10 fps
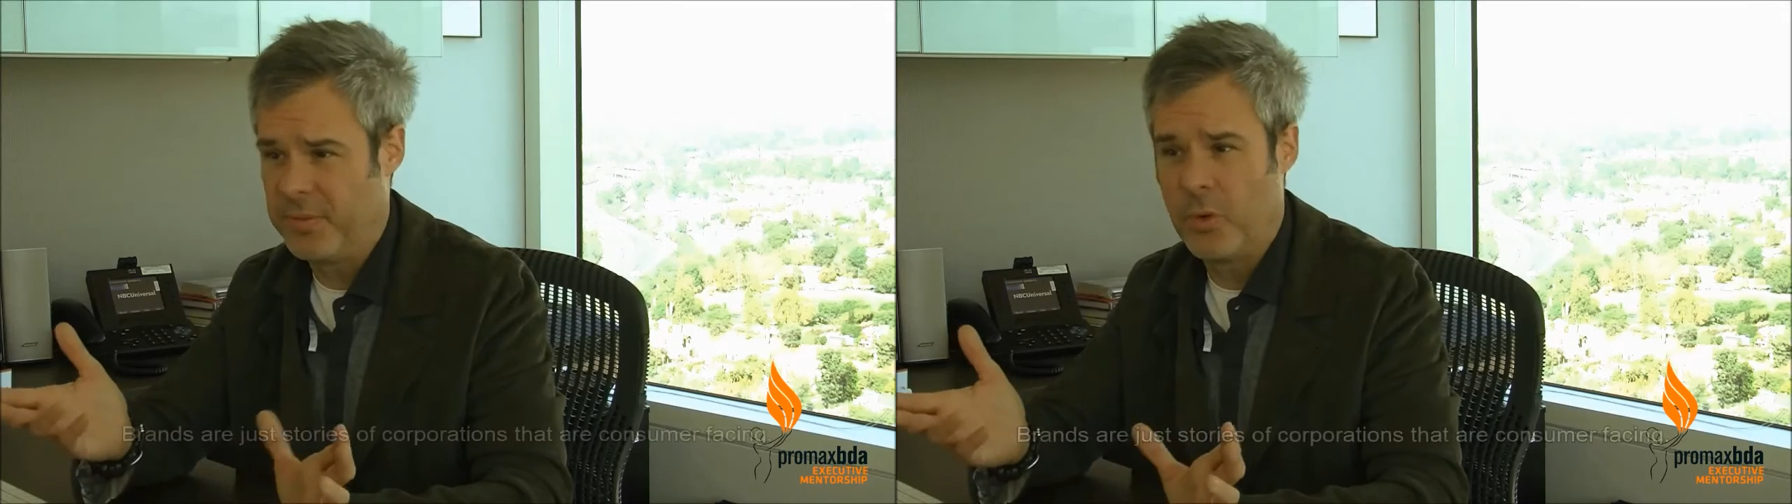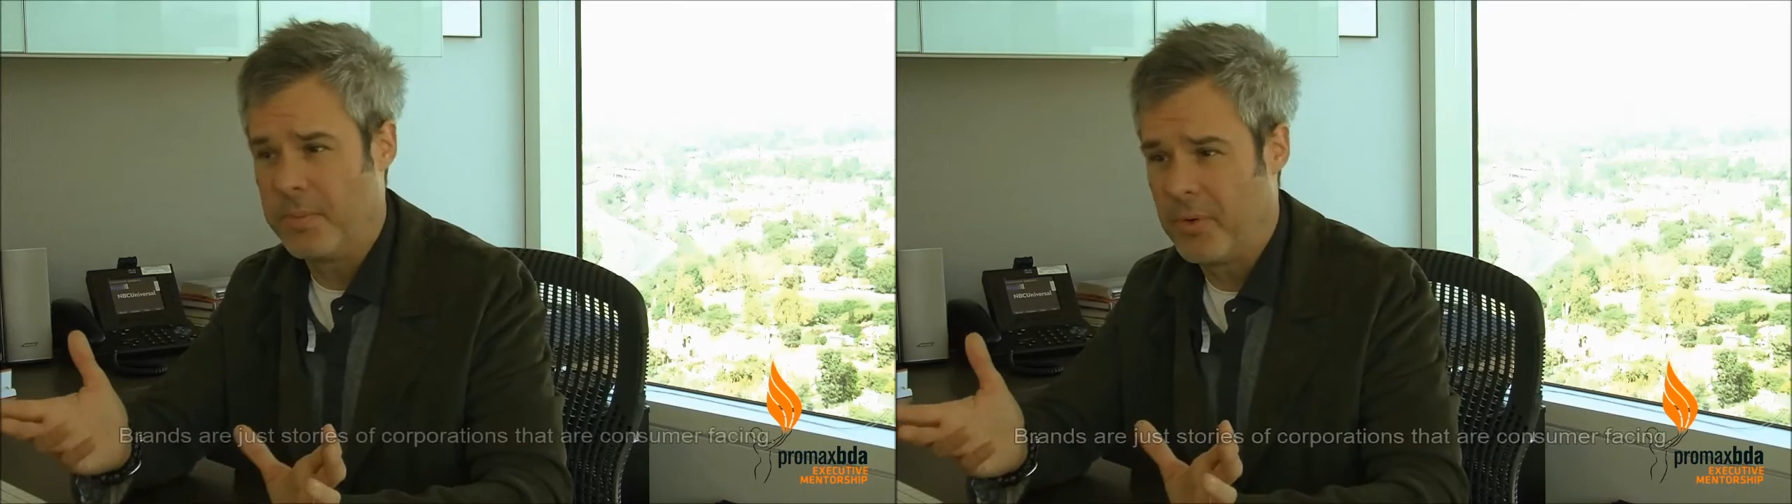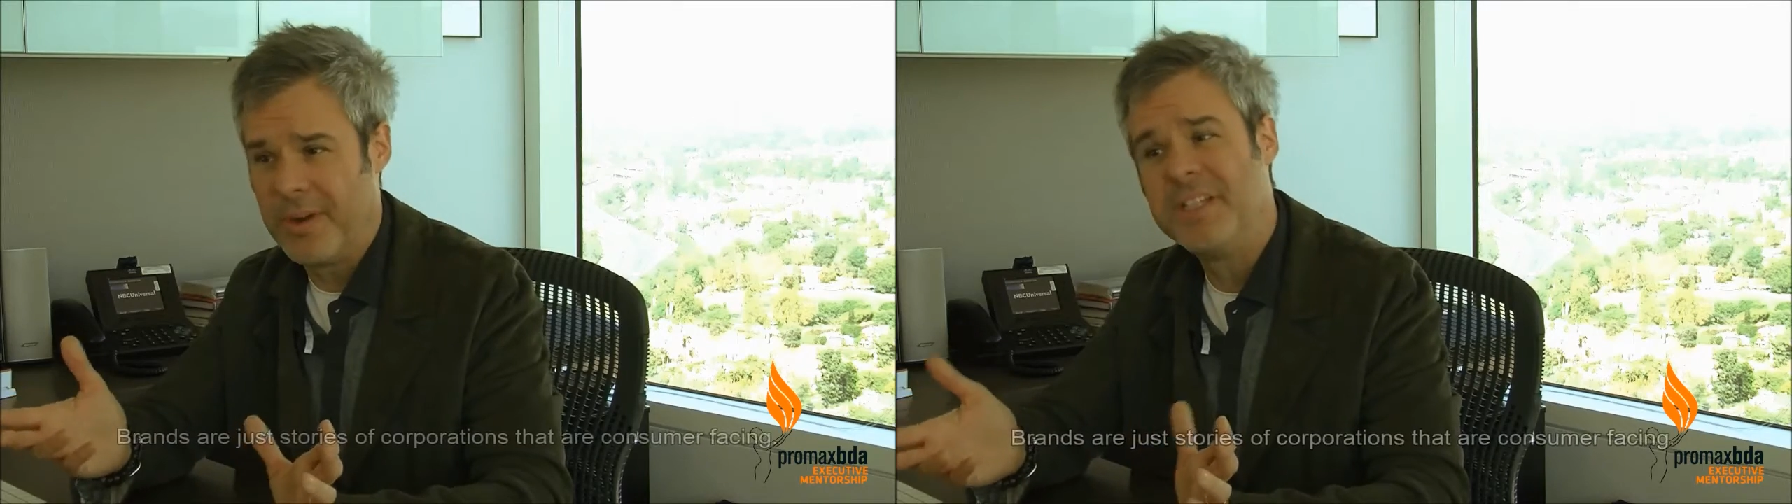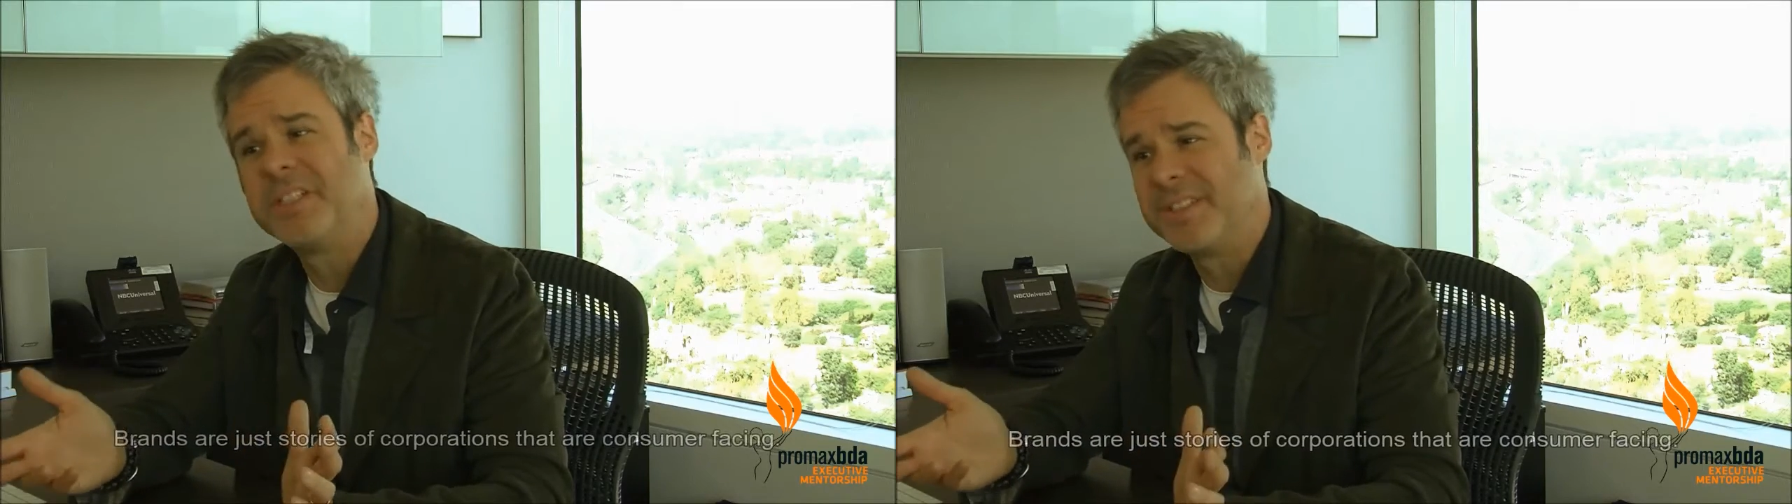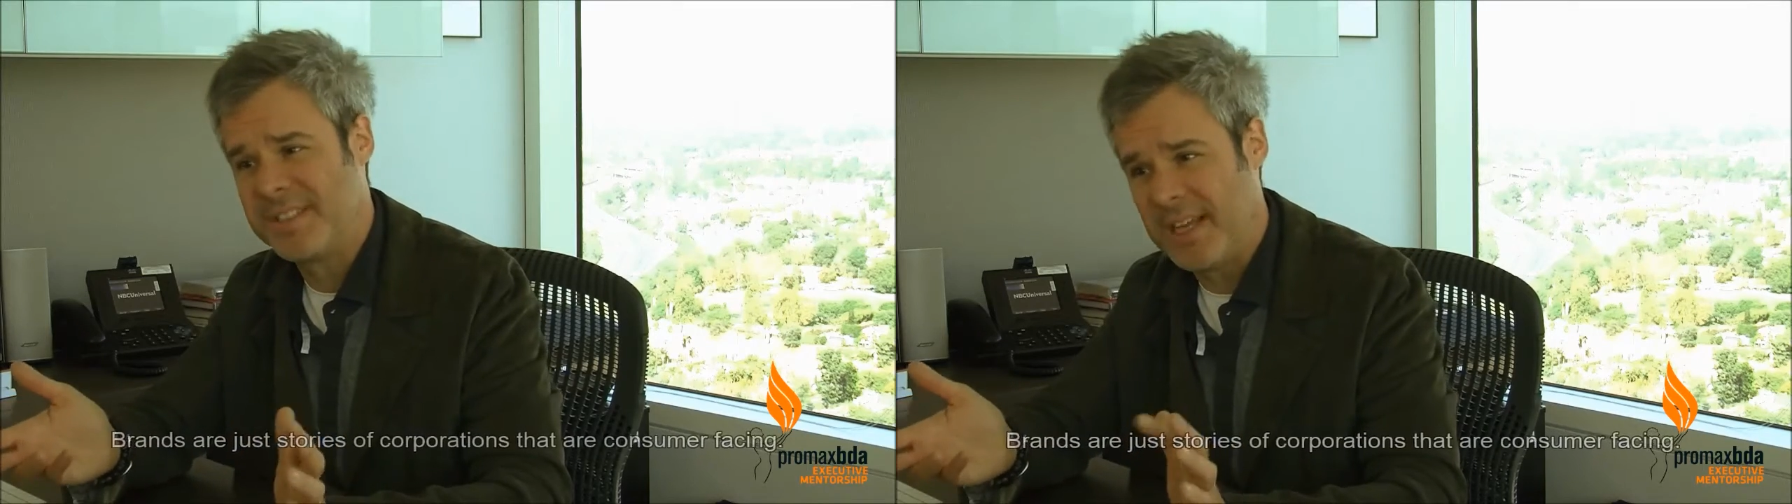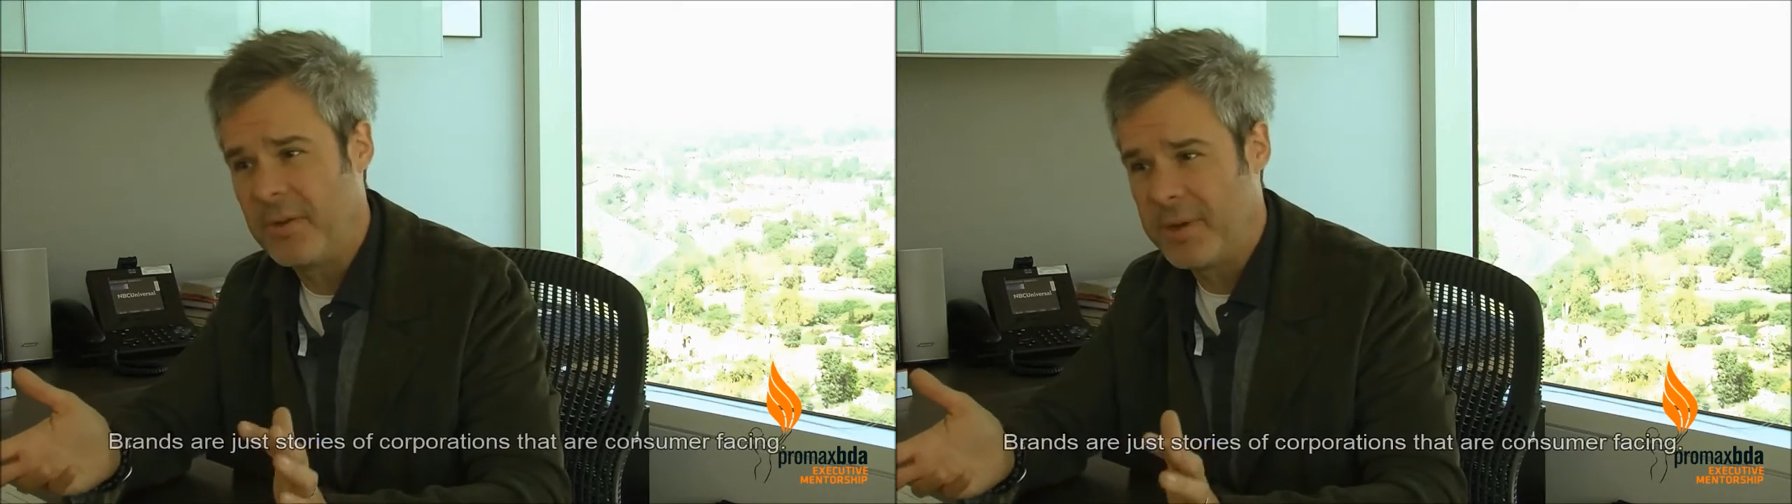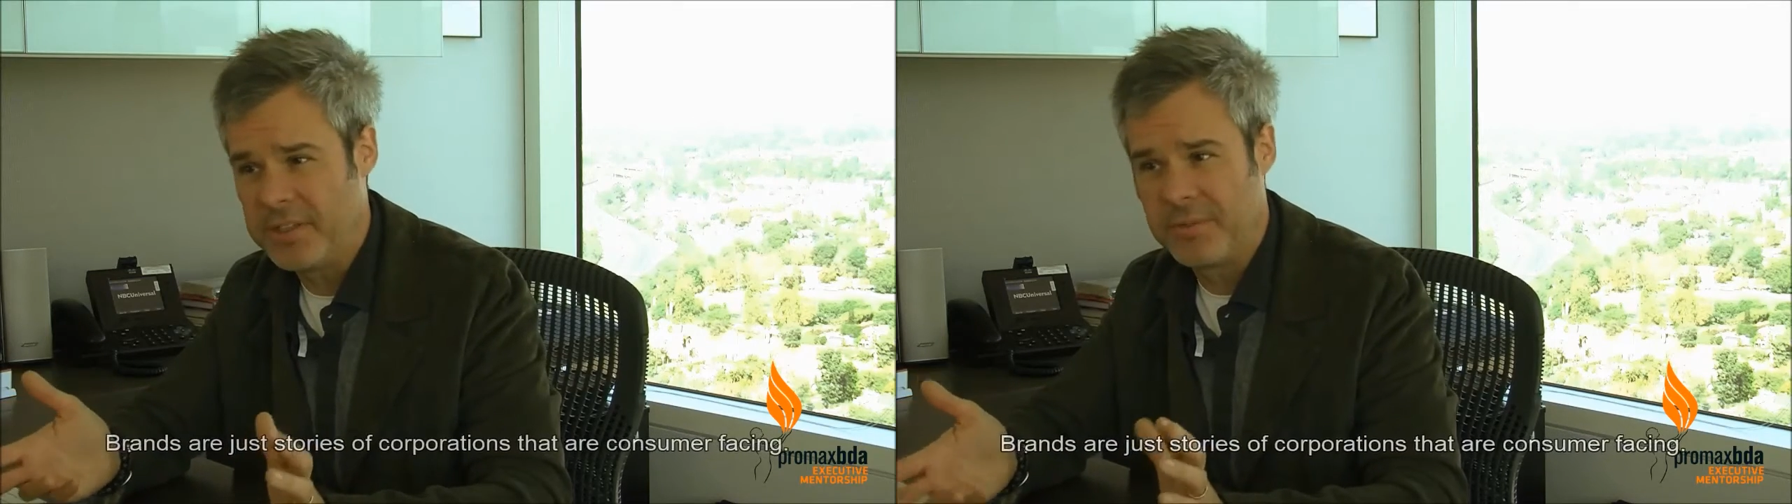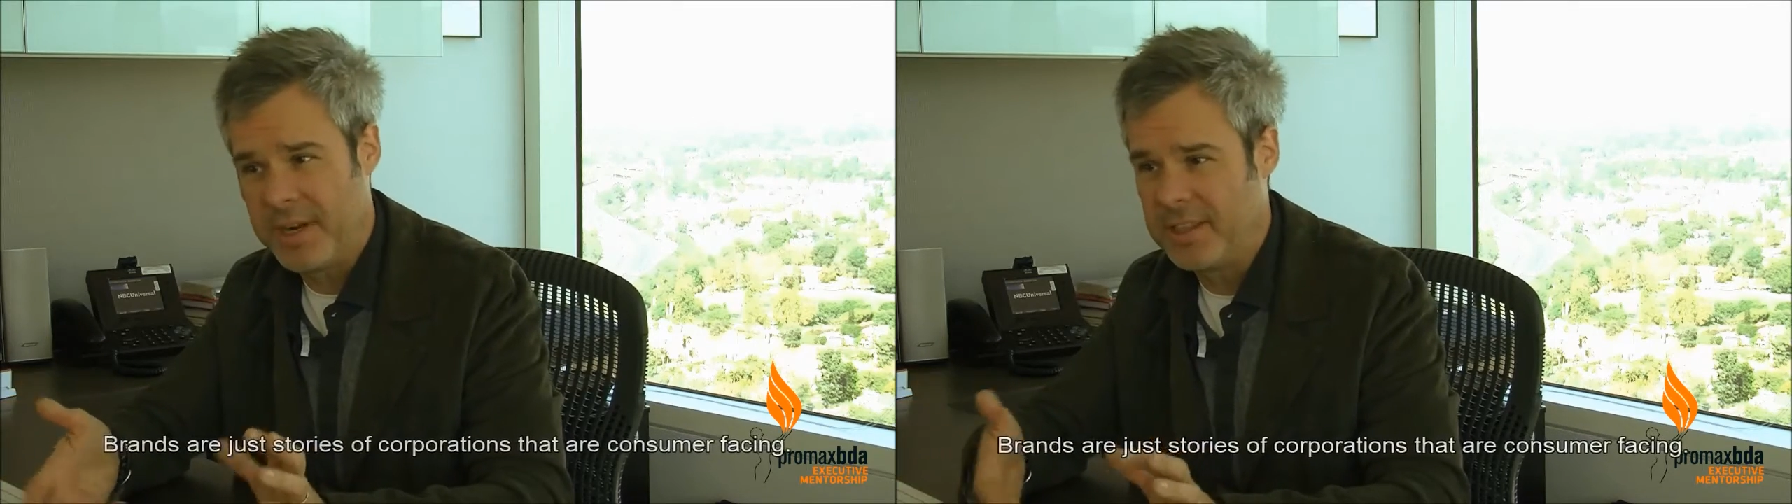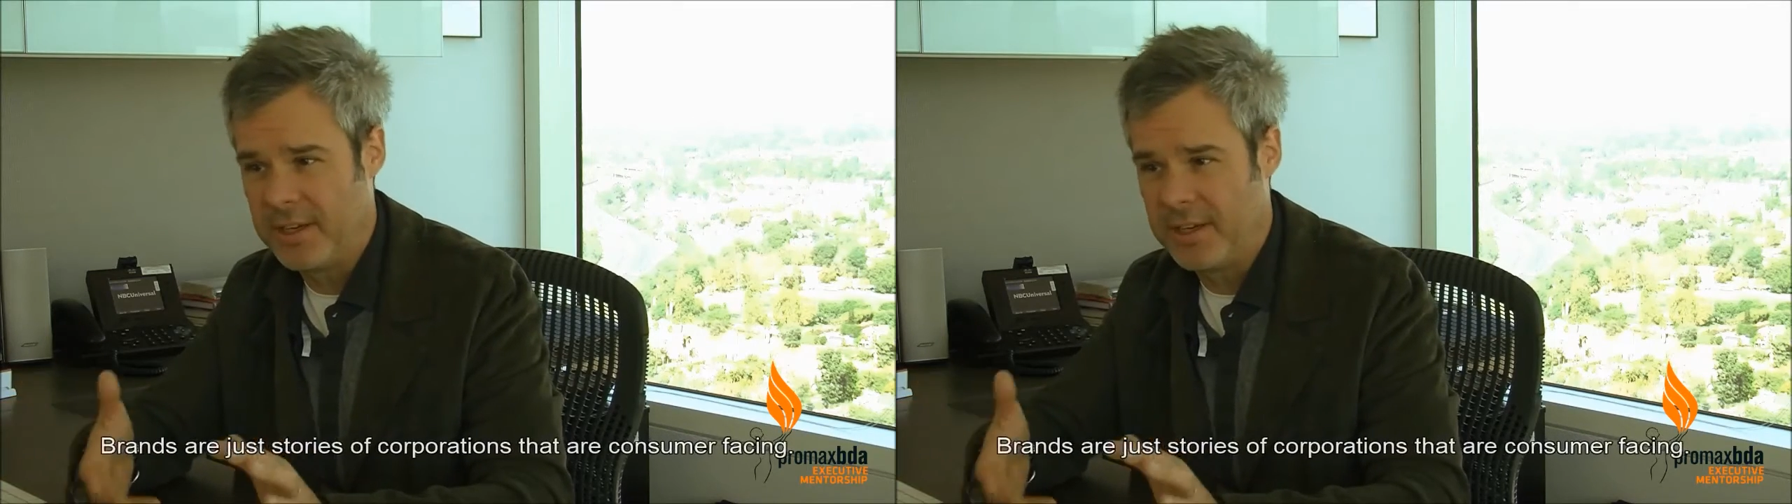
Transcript: of corporations anyways, right,